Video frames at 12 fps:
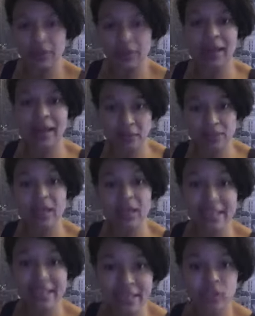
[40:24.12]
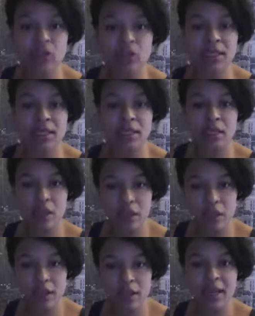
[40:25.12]
outside in trying to
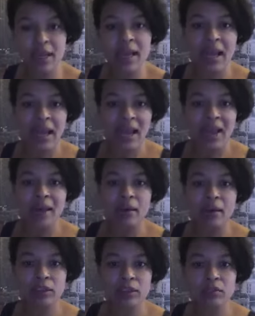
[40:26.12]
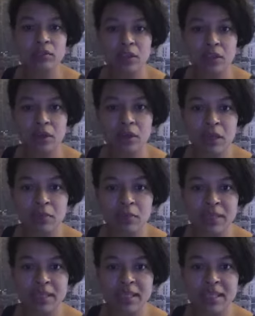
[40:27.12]
learn how to run an online
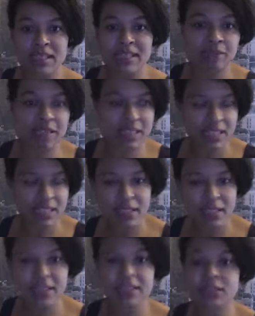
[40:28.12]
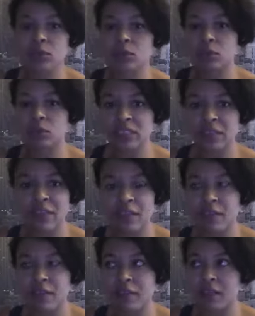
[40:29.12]
business, investing in this course, and
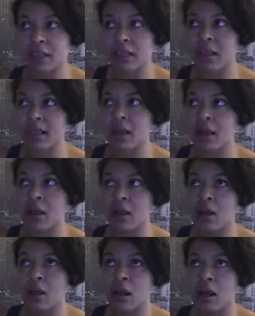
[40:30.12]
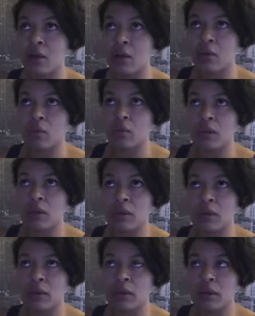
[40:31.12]
then thinking, oh,
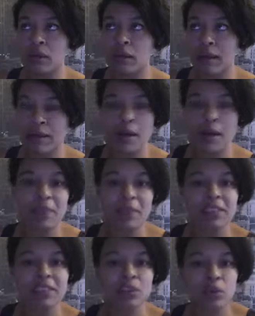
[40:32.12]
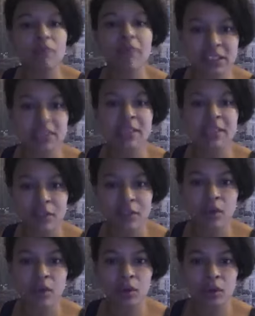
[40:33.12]
well, I must need to invest in another
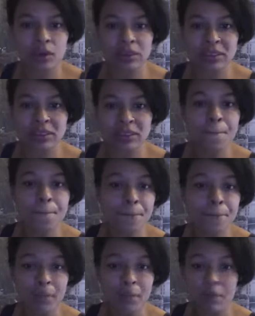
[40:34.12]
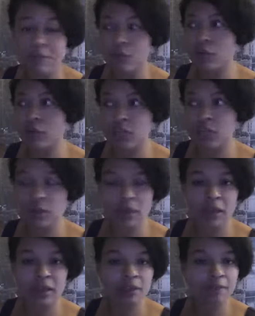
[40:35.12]
course. Before I knew it,
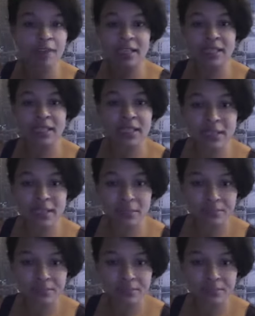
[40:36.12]
I'd invested